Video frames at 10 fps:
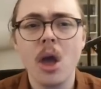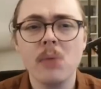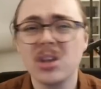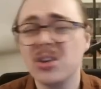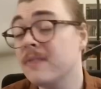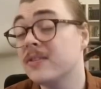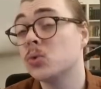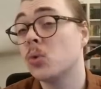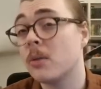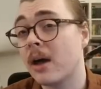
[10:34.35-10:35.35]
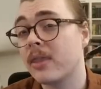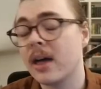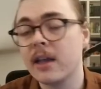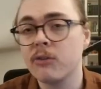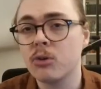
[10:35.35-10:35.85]
But you don't even have to worry about
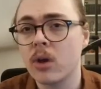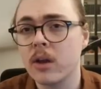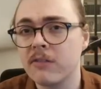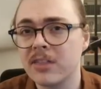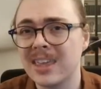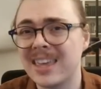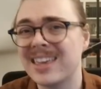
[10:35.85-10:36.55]
that if you're going for the